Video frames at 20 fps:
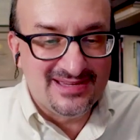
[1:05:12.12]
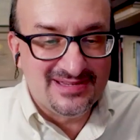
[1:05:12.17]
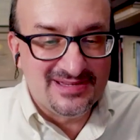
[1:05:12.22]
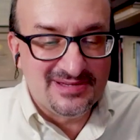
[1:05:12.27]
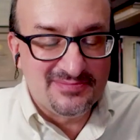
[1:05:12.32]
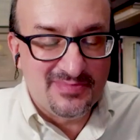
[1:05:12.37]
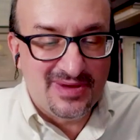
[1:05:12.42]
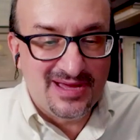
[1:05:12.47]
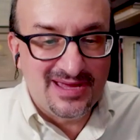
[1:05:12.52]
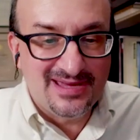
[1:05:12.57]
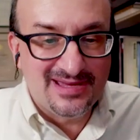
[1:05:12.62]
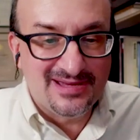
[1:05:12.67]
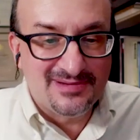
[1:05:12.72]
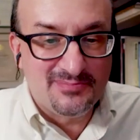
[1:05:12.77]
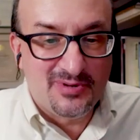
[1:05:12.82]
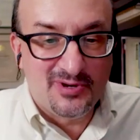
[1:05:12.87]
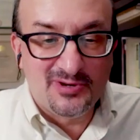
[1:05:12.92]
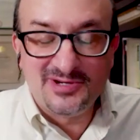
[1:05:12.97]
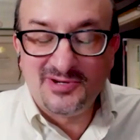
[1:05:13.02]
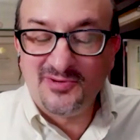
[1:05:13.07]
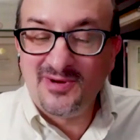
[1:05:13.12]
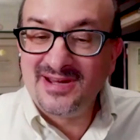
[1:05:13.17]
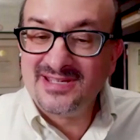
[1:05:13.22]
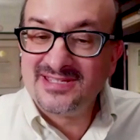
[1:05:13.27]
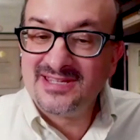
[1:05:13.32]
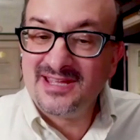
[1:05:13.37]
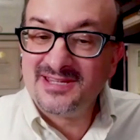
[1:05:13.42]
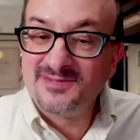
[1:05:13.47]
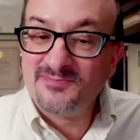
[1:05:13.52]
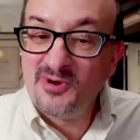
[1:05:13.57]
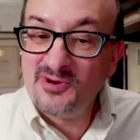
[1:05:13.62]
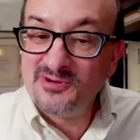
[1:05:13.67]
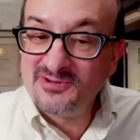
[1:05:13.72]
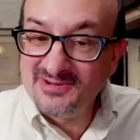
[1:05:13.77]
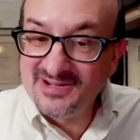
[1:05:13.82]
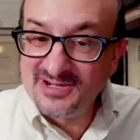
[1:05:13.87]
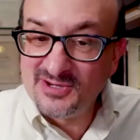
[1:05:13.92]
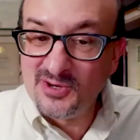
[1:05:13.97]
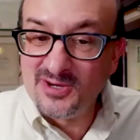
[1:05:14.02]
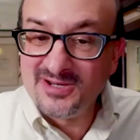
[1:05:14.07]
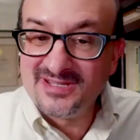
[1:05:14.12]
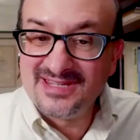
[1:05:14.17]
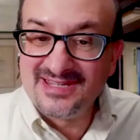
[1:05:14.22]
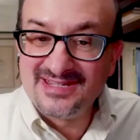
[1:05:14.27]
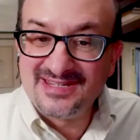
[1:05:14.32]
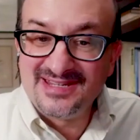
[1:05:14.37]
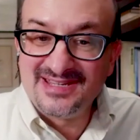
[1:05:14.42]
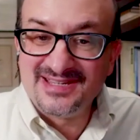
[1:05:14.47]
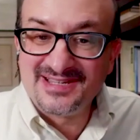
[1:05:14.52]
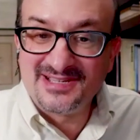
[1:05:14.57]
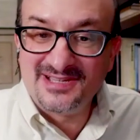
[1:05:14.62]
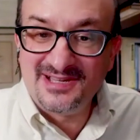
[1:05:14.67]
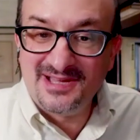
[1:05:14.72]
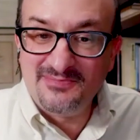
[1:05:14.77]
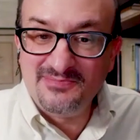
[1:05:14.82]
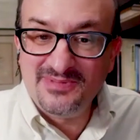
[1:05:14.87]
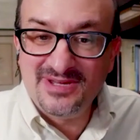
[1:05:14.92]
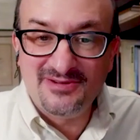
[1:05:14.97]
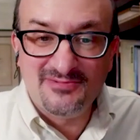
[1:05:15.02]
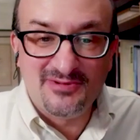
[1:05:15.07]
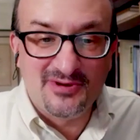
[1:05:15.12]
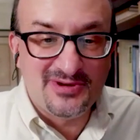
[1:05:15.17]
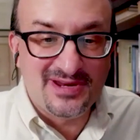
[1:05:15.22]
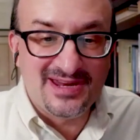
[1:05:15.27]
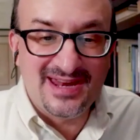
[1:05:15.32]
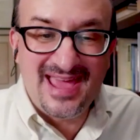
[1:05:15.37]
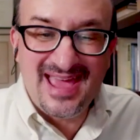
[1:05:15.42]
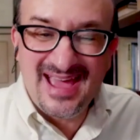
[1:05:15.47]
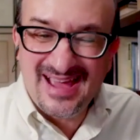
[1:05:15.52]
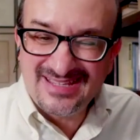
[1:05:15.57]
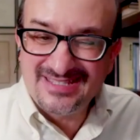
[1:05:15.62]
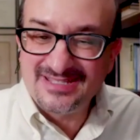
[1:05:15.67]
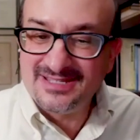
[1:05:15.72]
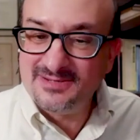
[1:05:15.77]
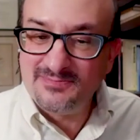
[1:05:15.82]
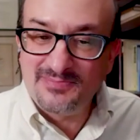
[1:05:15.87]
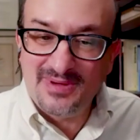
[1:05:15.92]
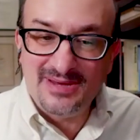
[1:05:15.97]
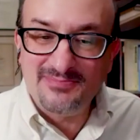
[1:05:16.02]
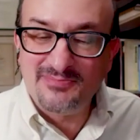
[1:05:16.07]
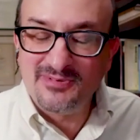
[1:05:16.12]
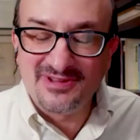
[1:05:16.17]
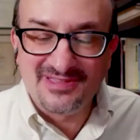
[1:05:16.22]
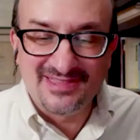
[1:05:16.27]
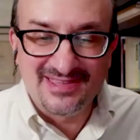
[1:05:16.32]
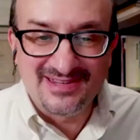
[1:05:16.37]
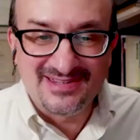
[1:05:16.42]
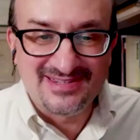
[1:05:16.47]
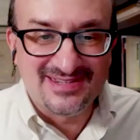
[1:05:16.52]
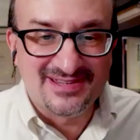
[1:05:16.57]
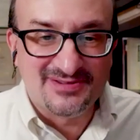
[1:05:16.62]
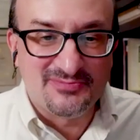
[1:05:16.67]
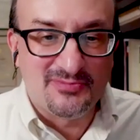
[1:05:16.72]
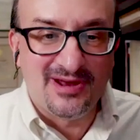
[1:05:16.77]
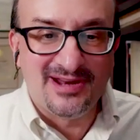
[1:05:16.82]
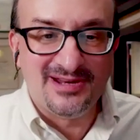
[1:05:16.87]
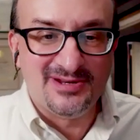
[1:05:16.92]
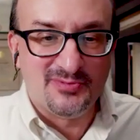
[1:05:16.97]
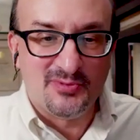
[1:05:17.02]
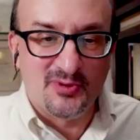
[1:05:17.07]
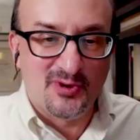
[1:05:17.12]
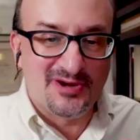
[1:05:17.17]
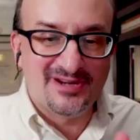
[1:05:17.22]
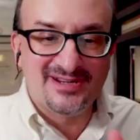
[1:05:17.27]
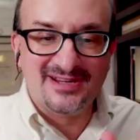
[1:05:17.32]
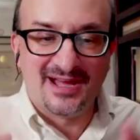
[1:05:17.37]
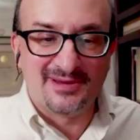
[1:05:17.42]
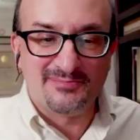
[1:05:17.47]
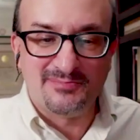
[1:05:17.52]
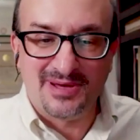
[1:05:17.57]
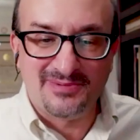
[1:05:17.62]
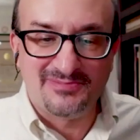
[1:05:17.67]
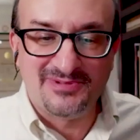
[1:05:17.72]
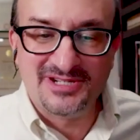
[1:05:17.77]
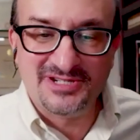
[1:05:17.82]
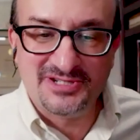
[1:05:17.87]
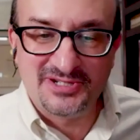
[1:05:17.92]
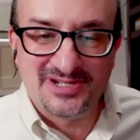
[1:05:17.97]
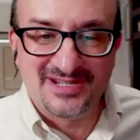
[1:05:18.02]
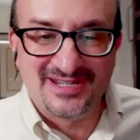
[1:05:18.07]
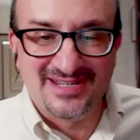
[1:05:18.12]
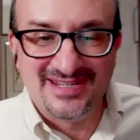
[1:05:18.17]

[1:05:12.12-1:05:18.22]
in my Polish Renaissance poetry course at Columbia wrote an excellent paper that won an award and got published.